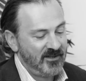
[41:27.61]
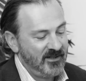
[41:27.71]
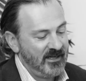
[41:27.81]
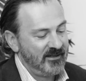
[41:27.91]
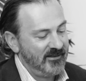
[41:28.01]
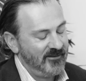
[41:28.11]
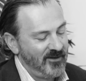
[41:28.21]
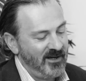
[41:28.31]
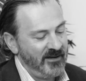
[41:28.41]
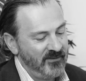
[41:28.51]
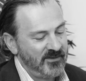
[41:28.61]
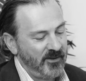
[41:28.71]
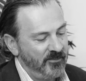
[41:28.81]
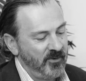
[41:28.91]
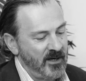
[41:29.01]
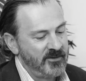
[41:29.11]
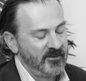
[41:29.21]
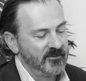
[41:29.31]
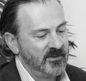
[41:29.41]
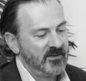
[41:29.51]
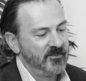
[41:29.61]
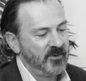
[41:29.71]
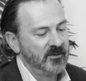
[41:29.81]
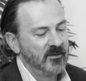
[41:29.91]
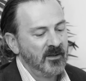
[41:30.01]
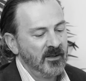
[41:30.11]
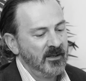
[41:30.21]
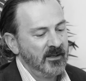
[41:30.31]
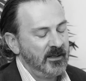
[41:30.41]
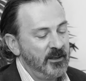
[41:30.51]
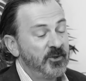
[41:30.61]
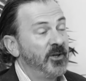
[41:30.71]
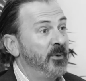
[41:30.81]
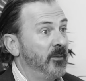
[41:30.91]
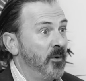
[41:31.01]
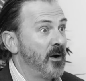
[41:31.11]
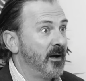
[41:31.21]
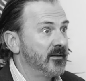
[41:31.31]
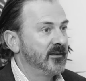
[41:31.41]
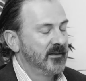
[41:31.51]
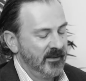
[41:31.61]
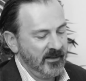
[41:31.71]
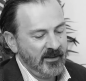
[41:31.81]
So you get you've got to have this operational discipline in shipping product.